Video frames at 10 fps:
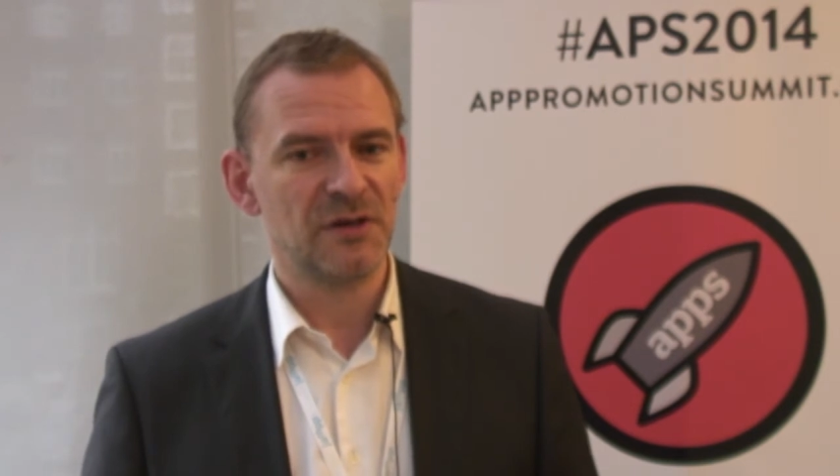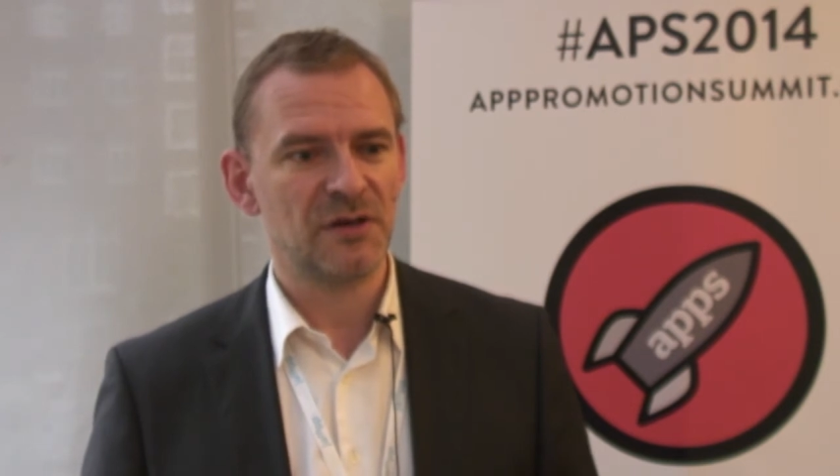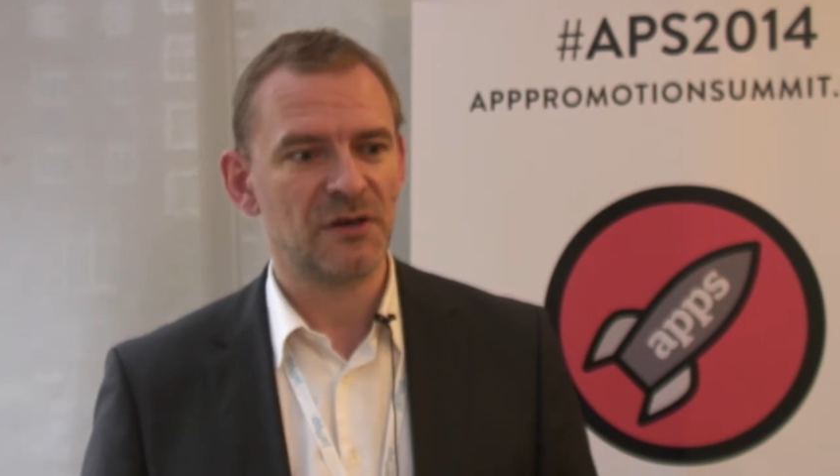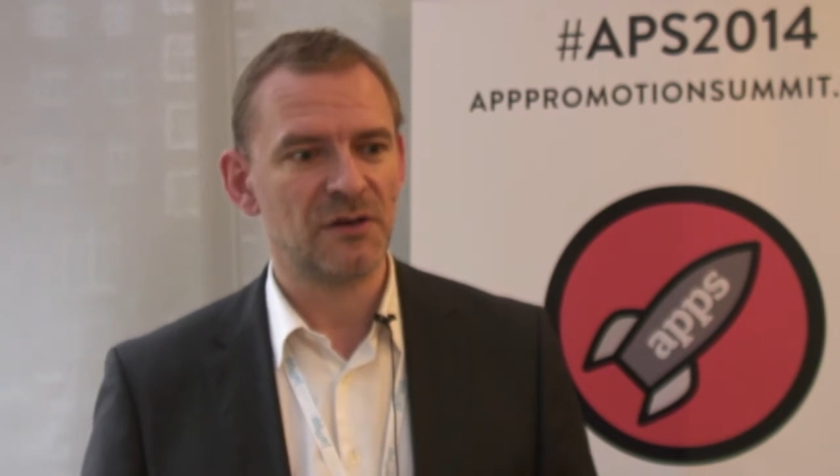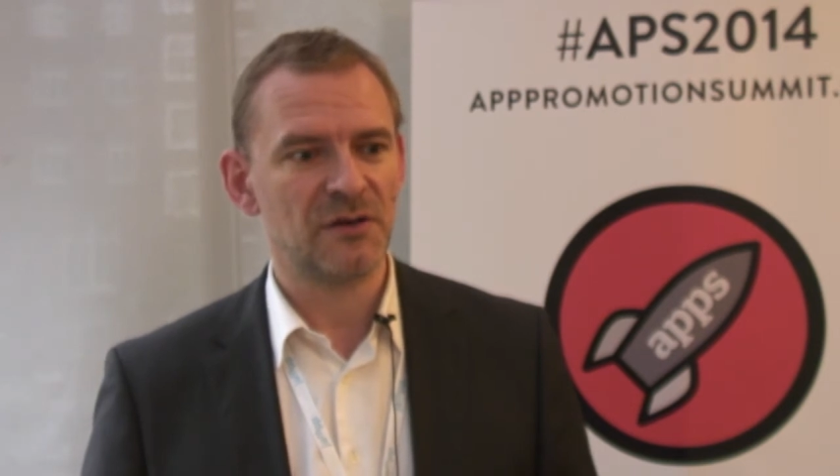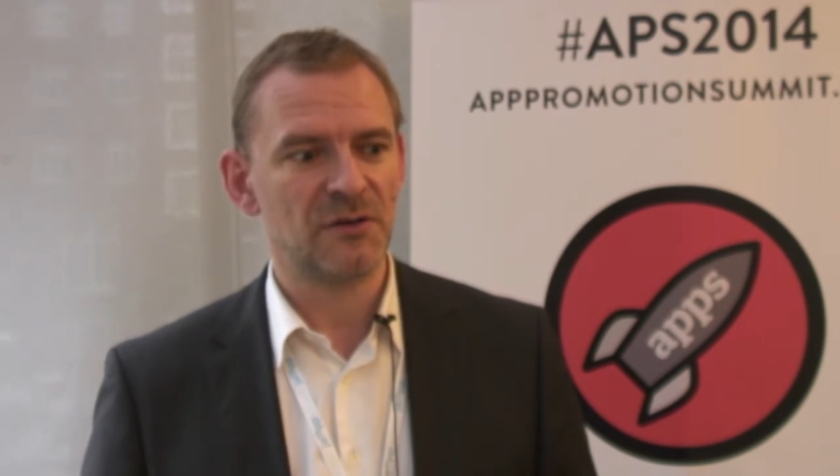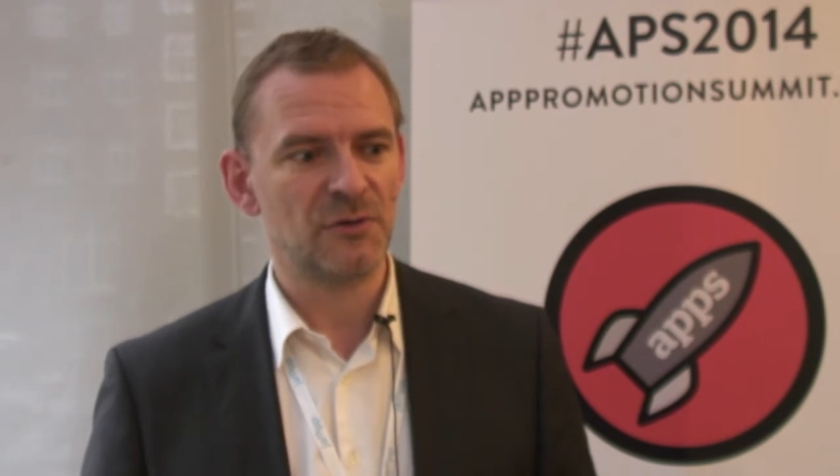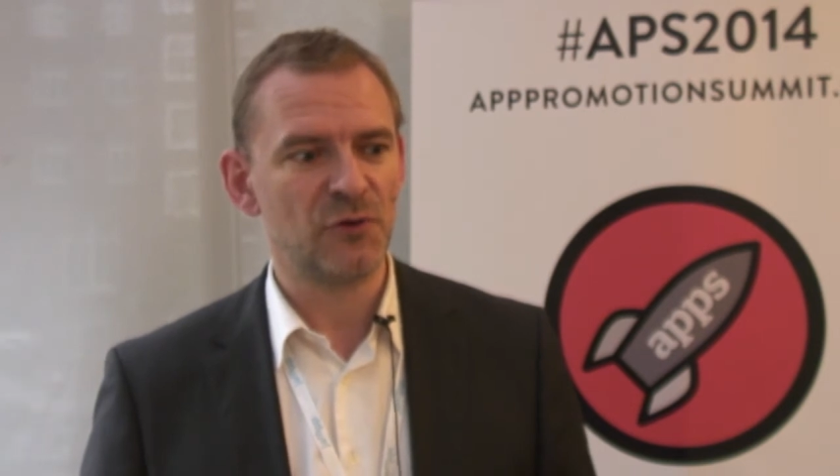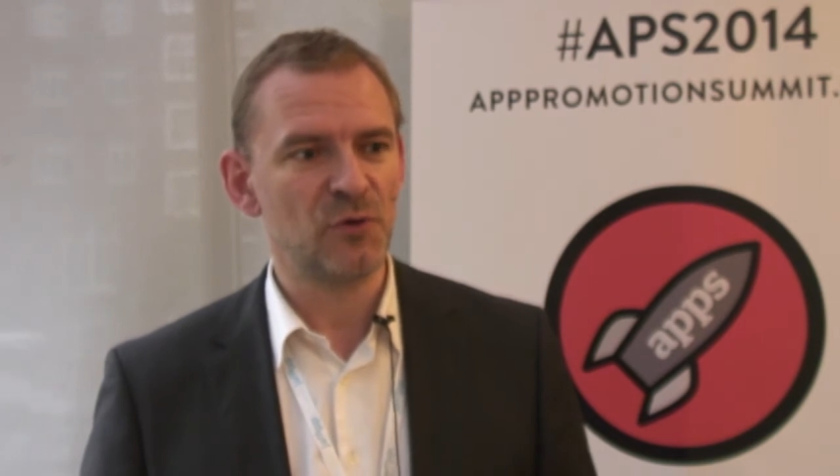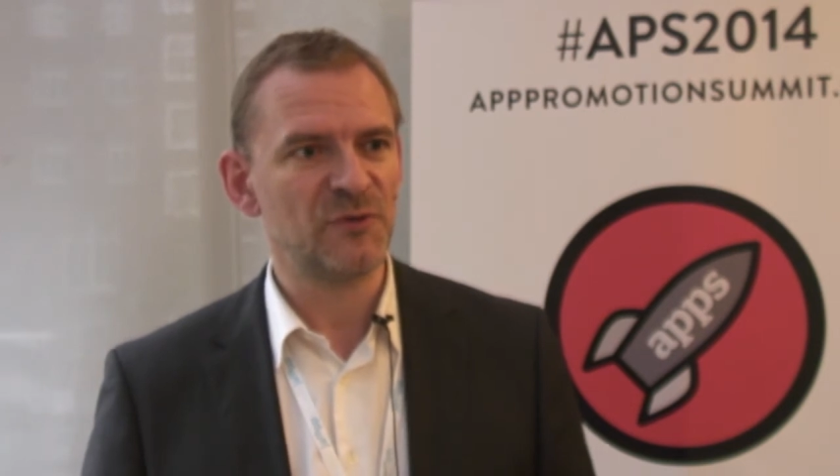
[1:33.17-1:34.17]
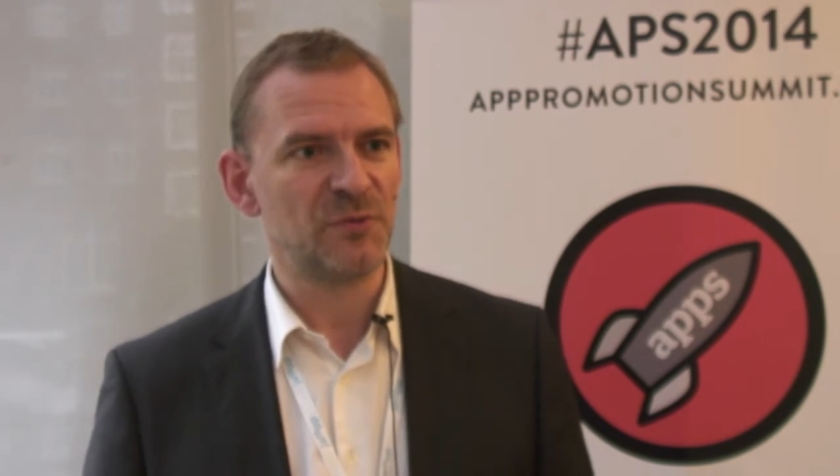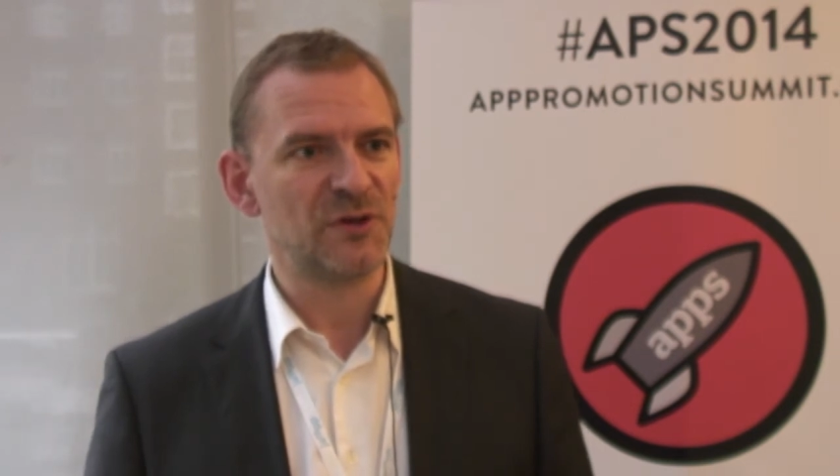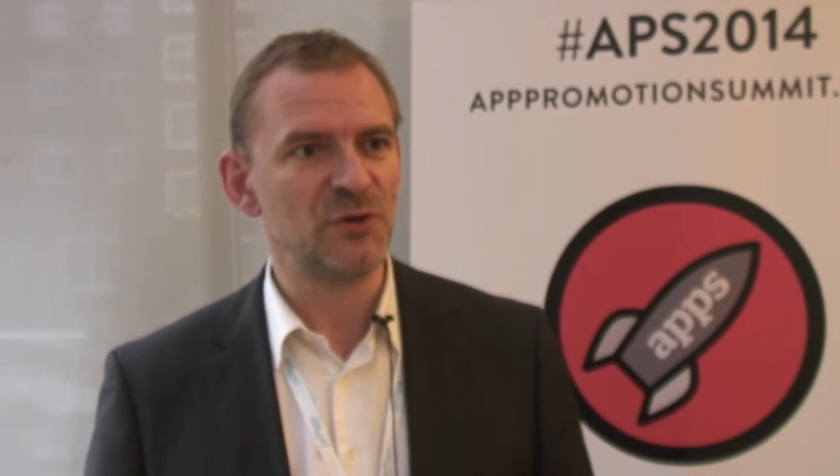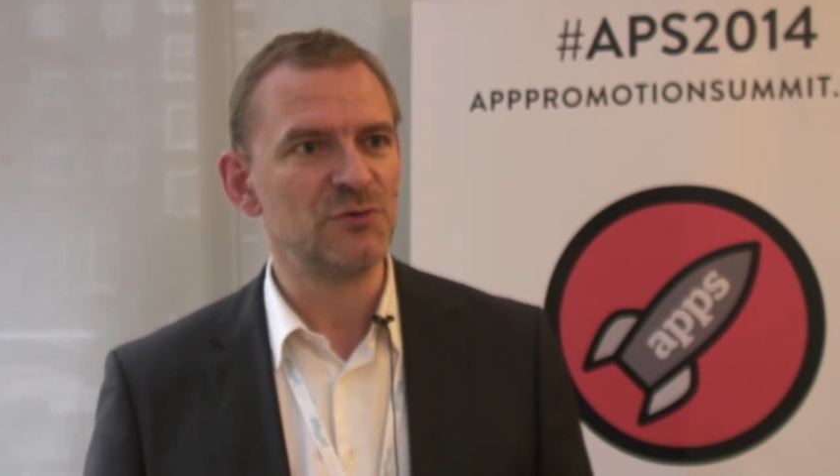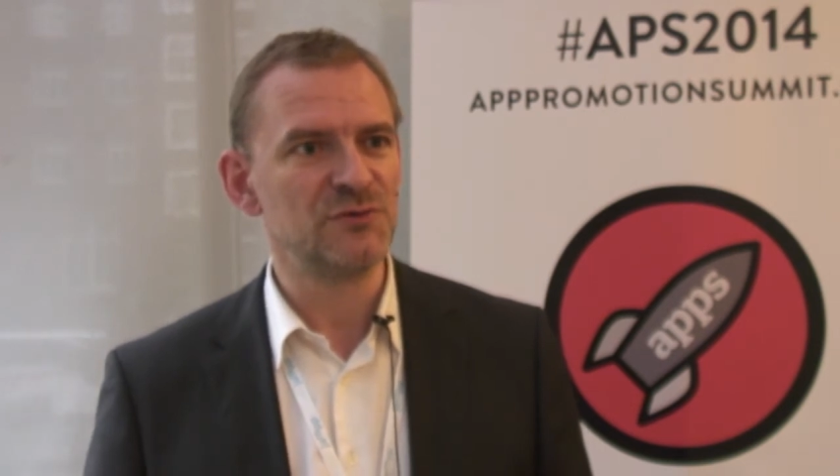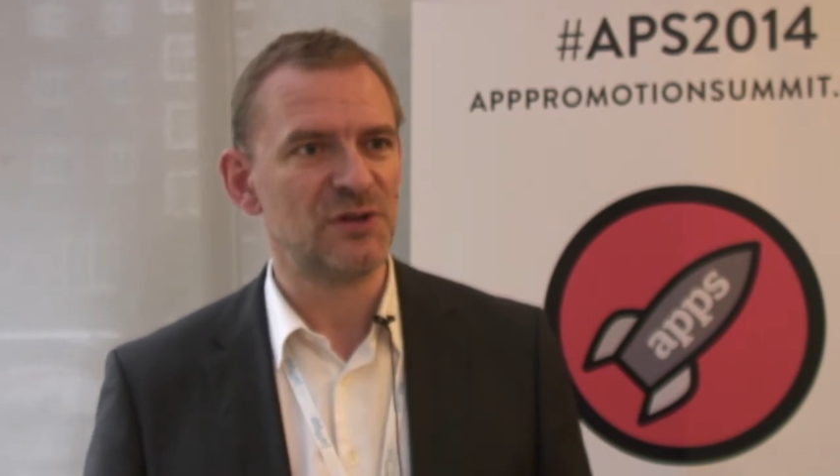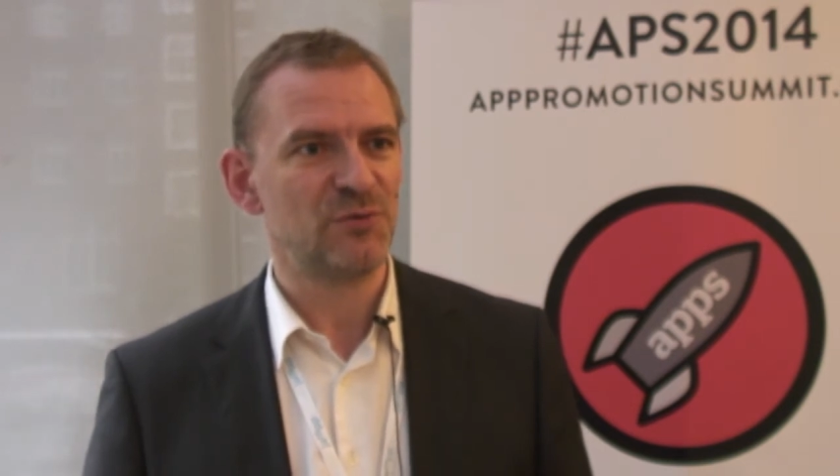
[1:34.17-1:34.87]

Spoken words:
The term is being used and